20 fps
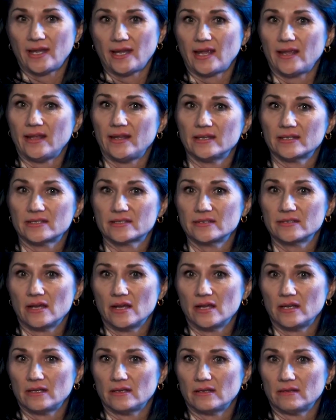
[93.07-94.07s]
And it's
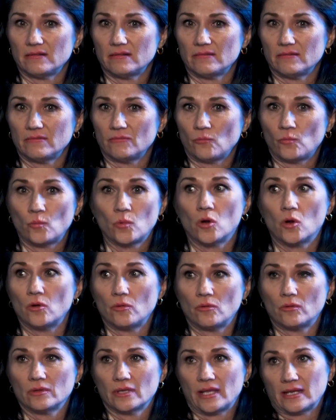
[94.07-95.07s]
not well,
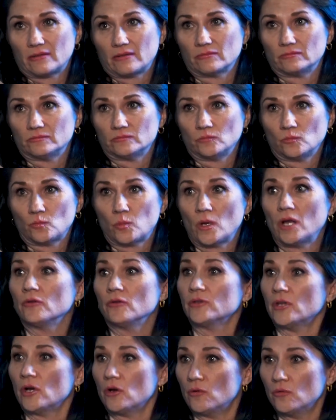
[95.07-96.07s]
like well
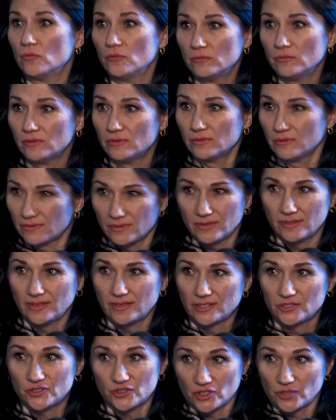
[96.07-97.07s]
known.
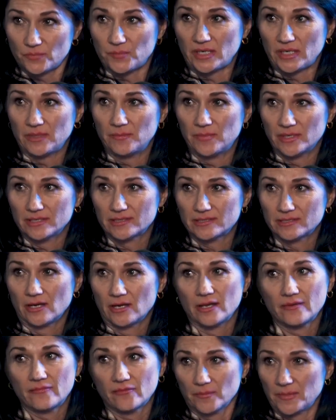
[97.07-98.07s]
It should be, but it's
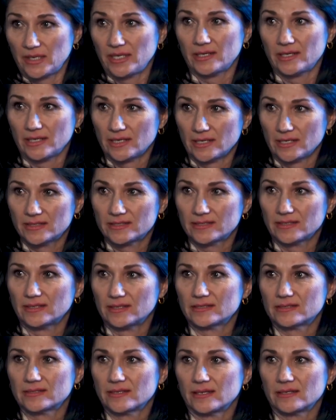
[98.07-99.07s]
not. For me, it is. And
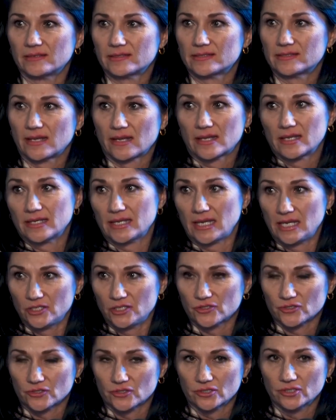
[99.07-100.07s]
it's like second
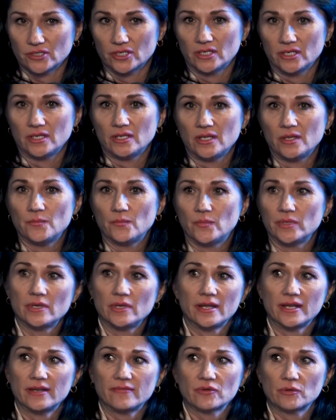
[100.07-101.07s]
nature. Right. But
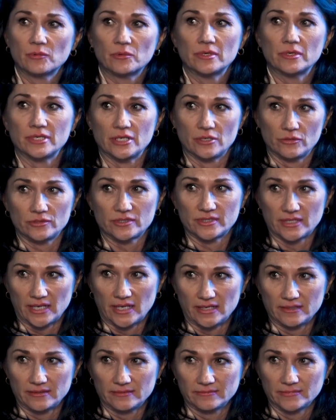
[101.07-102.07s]
not everyone knows
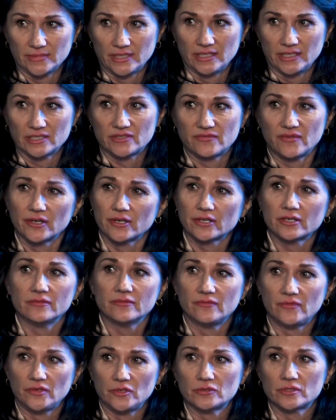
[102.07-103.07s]
that. And it's very
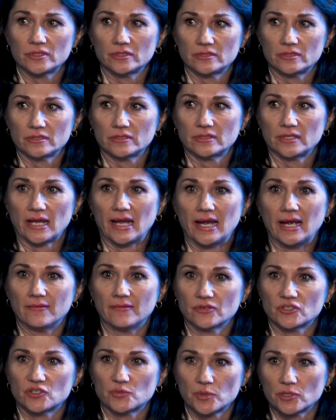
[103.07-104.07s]
confusing to the
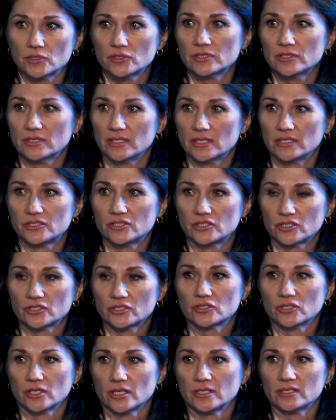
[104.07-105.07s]
average person that's
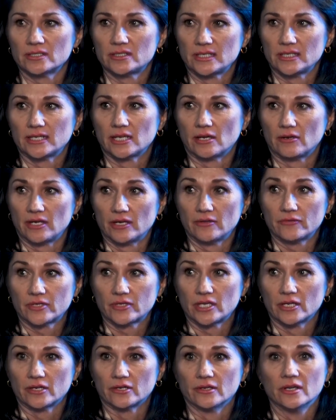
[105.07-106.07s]
just trying to seek out
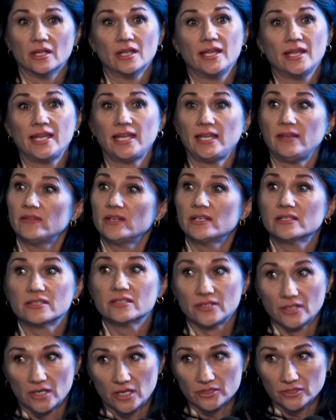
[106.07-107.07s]
healthcare. Even as a
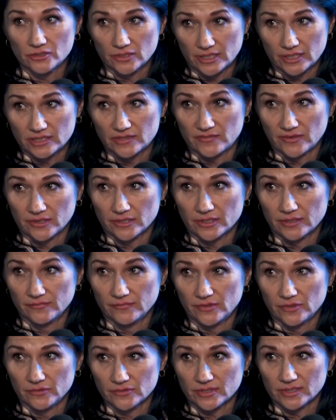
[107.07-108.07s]
doctor, it gets very
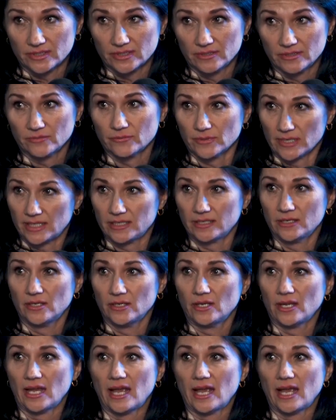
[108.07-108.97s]
confusing. Right? Sure.